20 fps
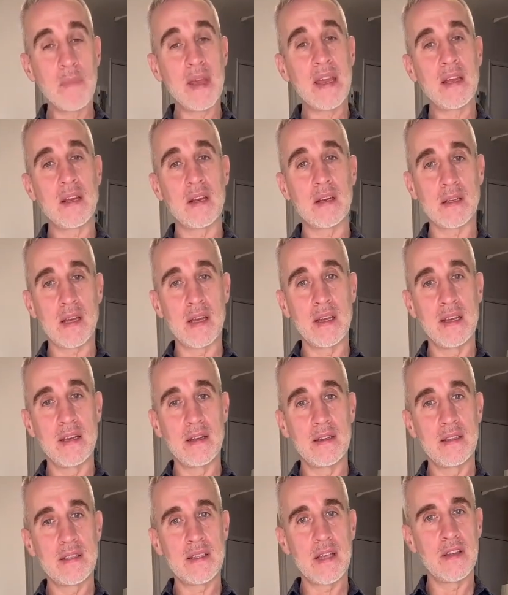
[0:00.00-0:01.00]
meat
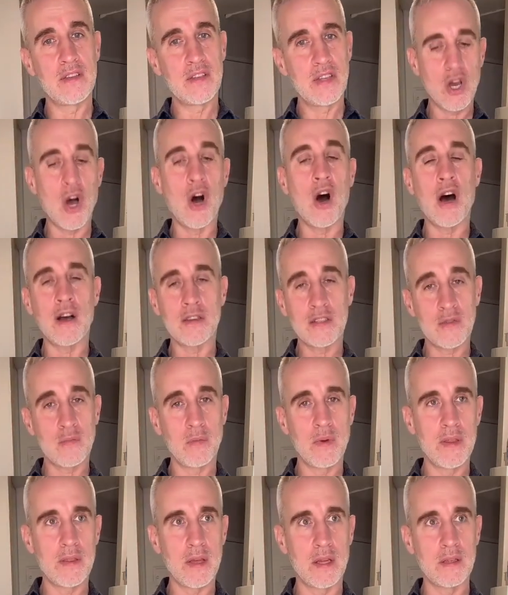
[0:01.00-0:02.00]
is tossed
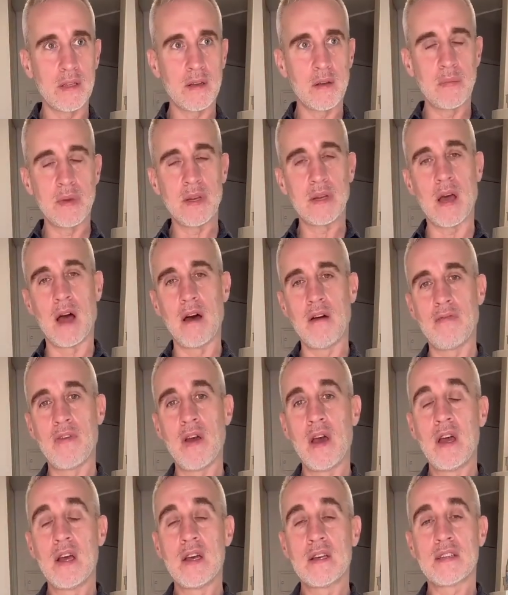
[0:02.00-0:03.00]
with a little bit of
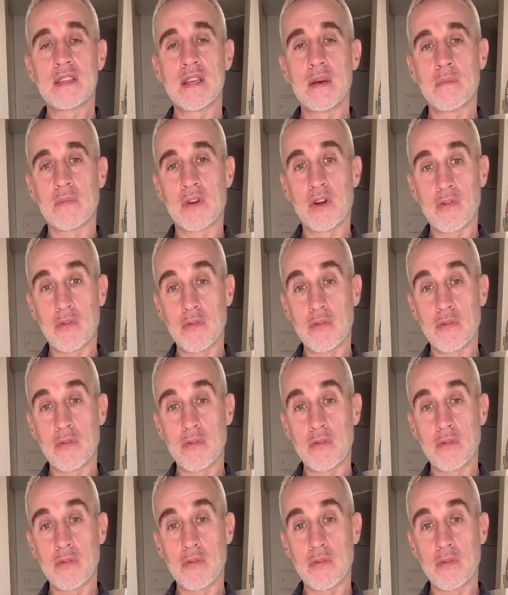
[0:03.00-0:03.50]
some